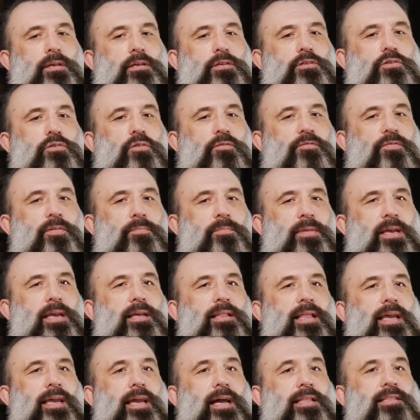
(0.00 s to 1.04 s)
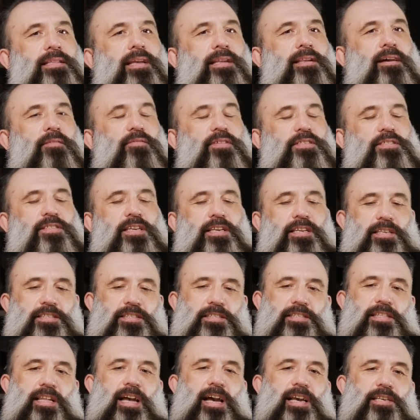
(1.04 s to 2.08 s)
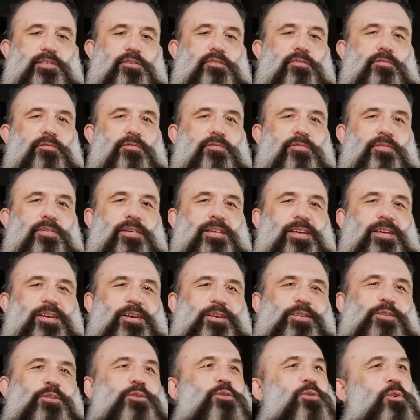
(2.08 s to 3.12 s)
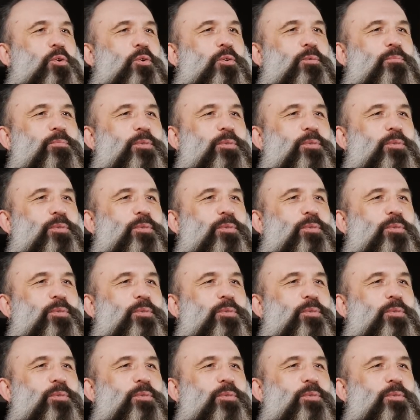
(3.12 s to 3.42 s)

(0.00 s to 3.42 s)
So for me, like, I did have a secret stash of soul